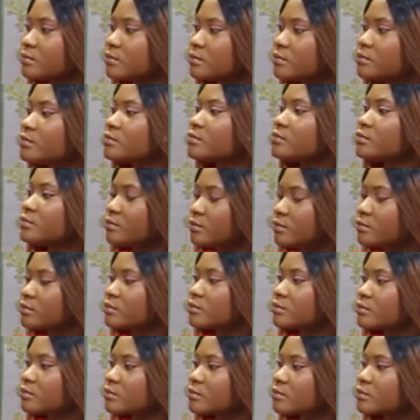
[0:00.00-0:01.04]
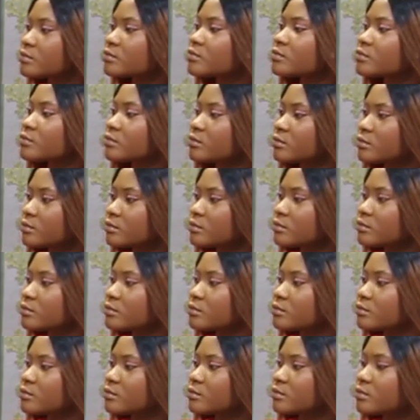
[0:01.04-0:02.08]

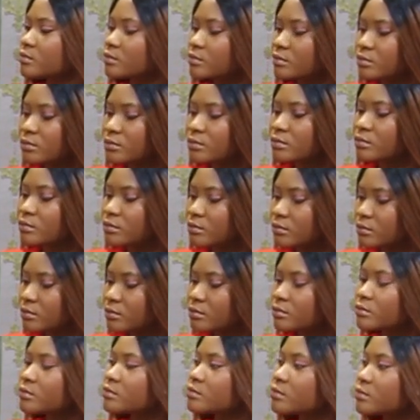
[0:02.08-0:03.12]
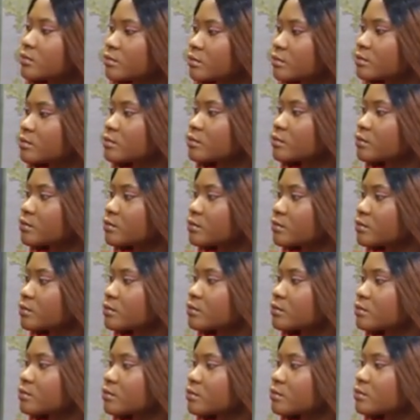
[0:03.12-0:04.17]

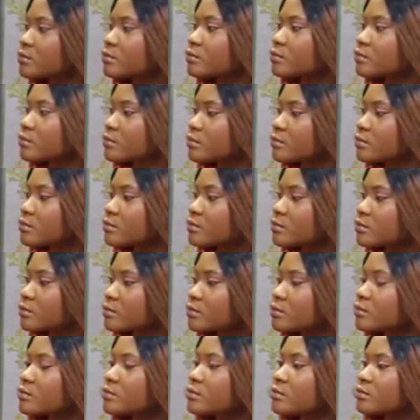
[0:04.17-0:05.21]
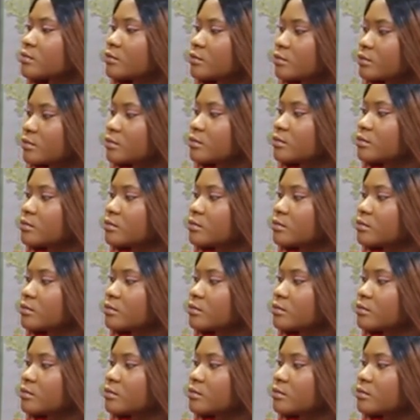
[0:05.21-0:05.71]
The person shown says nothing.